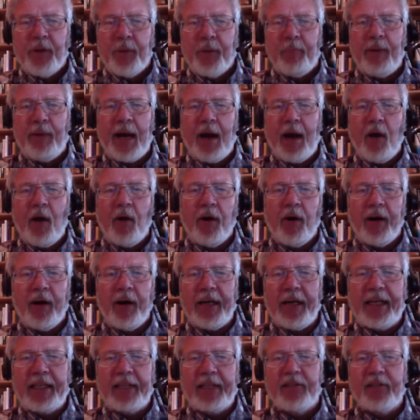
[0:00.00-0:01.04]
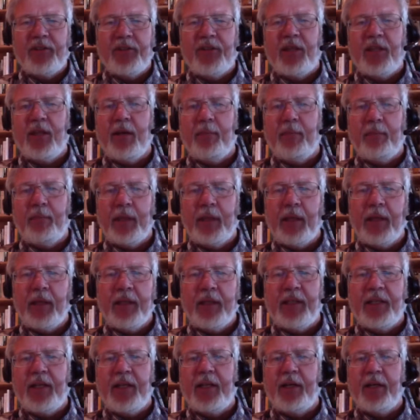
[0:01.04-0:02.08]
Power is the
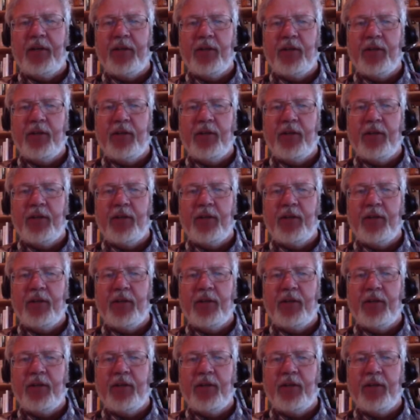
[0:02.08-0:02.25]
ability